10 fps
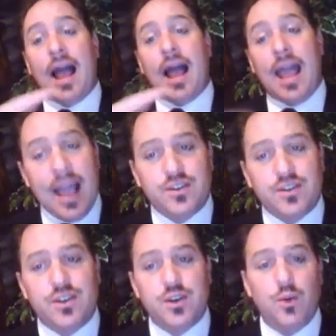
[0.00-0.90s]
I
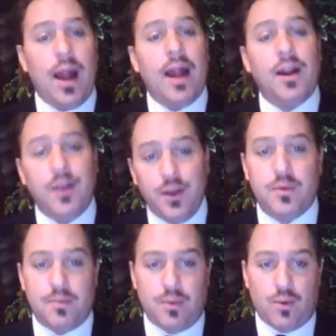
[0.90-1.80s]
asked you
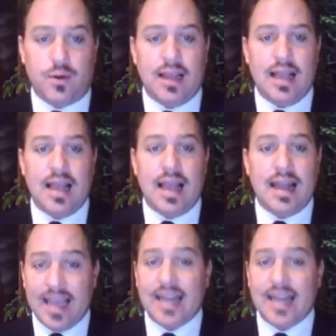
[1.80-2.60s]
where you were born.